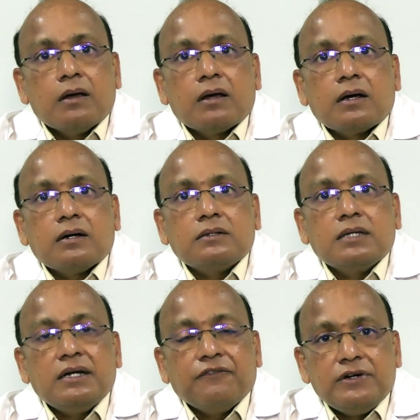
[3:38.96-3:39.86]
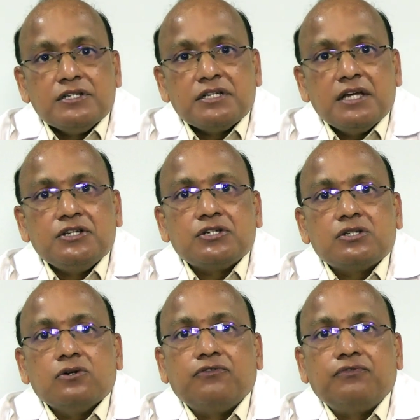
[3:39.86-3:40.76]
uh, the different
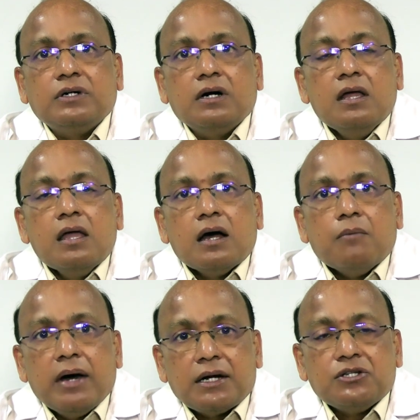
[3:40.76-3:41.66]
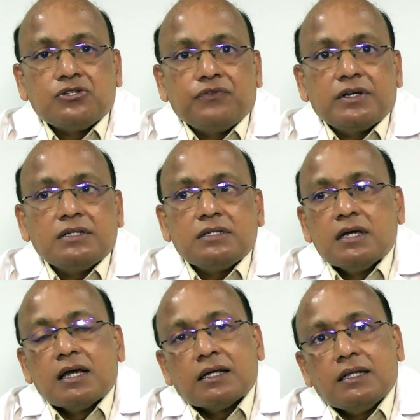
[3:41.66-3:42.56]
stages of uh, barrett's esophagus
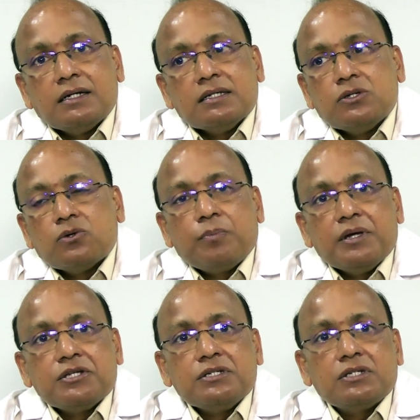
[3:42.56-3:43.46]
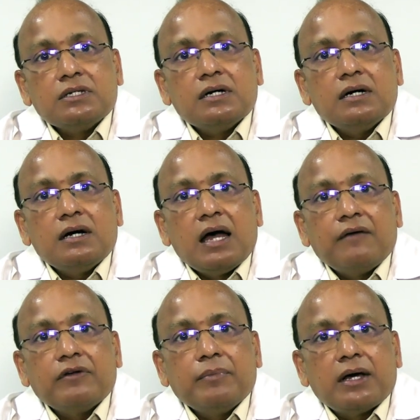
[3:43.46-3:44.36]
that is you know patients uh,
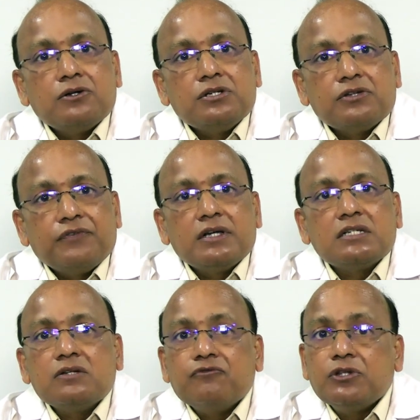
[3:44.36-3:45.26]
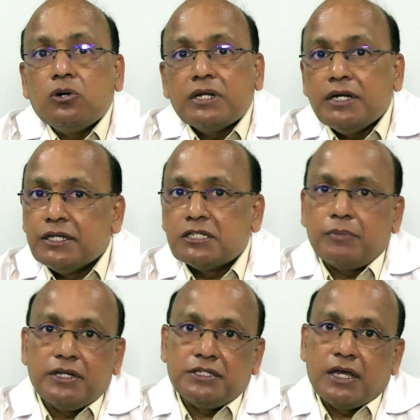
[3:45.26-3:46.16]
having barrett's esophagus without any
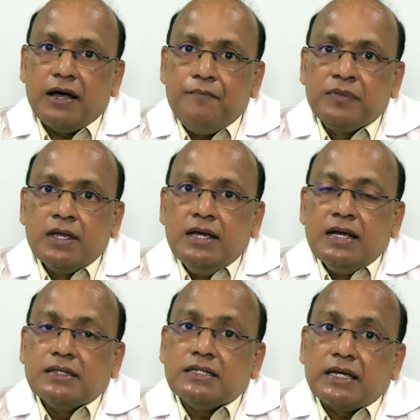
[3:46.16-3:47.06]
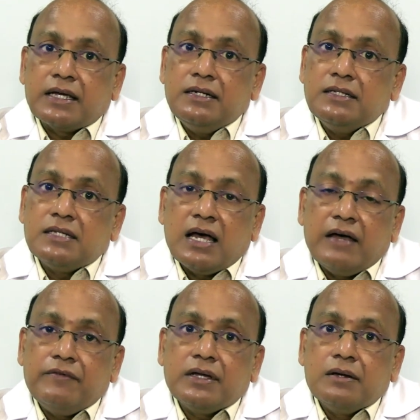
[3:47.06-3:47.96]
dysplasia the second is
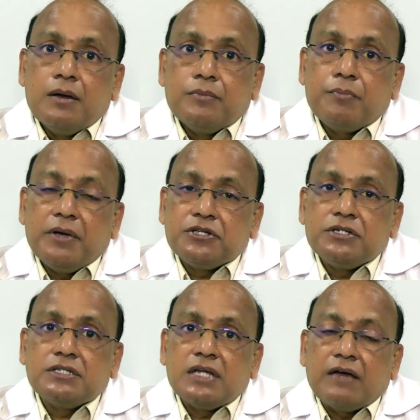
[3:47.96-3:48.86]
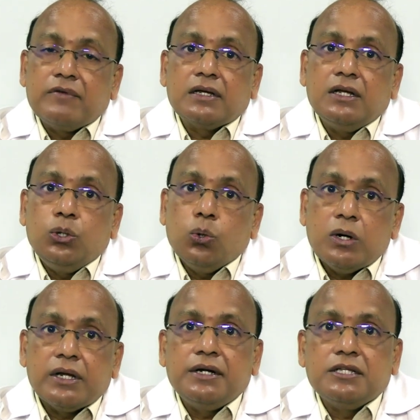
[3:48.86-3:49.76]
having the patient is having
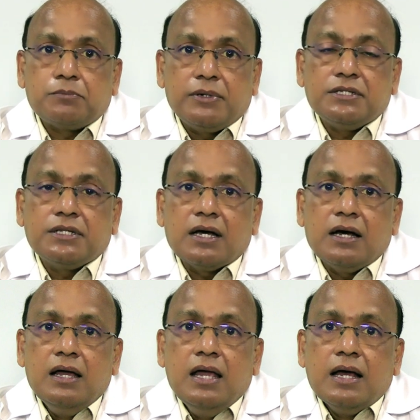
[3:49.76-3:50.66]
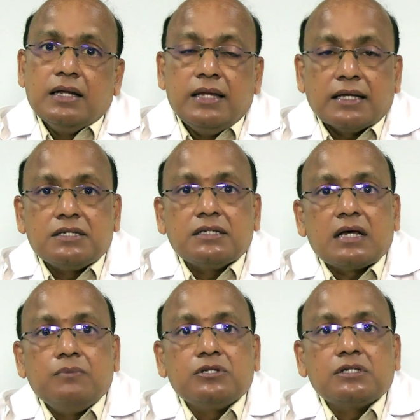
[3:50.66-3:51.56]
low grade dysplasia. Next is
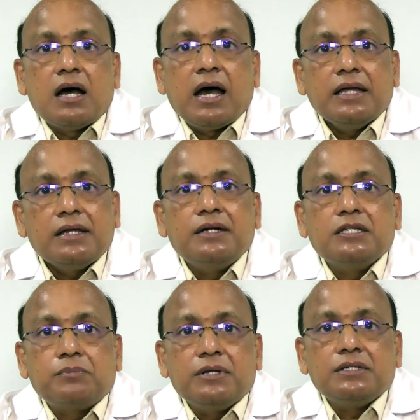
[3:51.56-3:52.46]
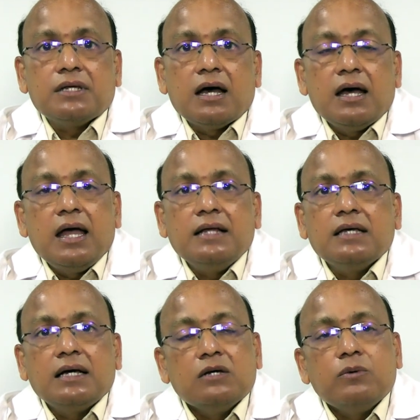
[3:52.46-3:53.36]
comes is the high grade dysplasia,
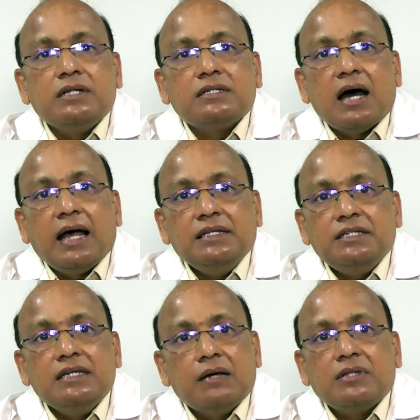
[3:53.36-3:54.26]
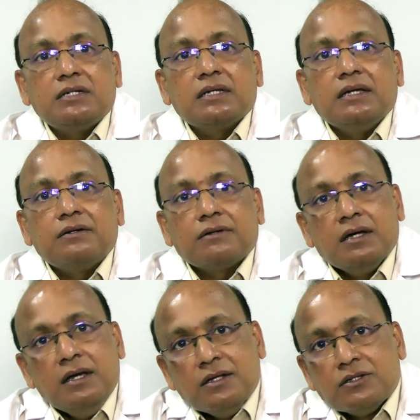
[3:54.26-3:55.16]
and the other one is the ICM, that's the
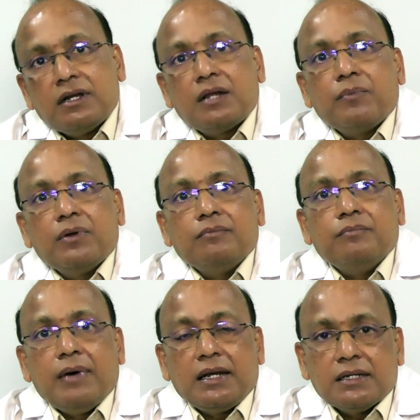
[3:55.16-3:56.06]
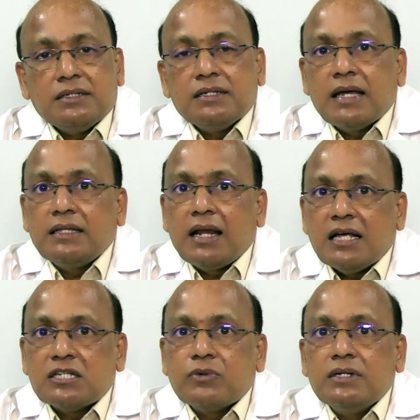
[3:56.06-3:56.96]
intracellular malignancy, and the
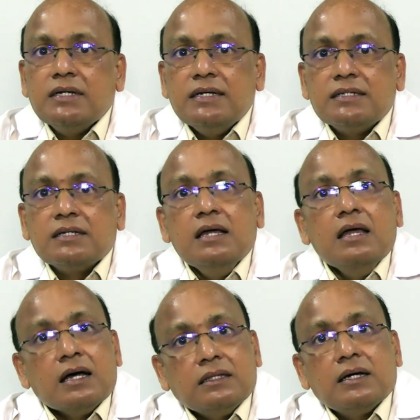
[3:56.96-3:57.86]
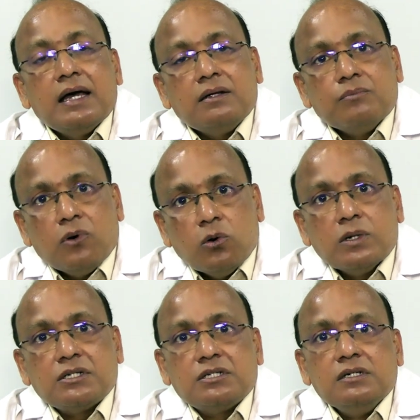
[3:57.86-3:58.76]
last one is the uh,
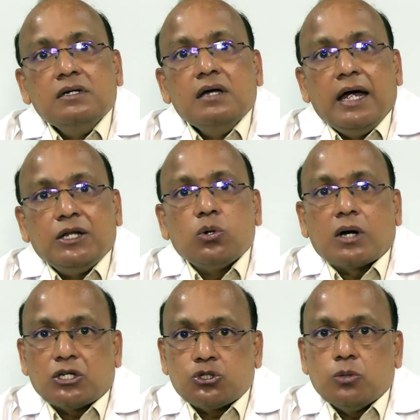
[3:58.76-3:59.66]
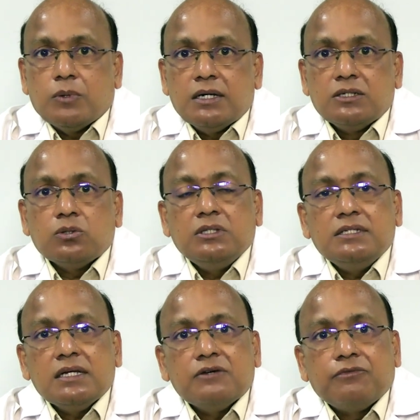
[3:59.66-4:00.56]
overt adenocarcinoma. So
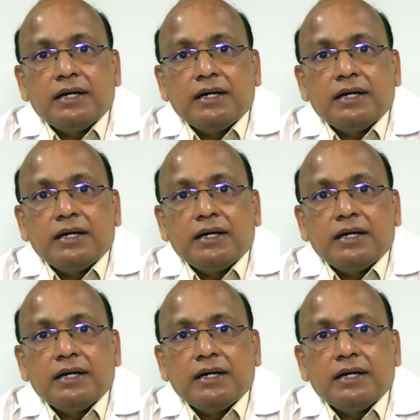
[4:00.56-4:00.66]
these are the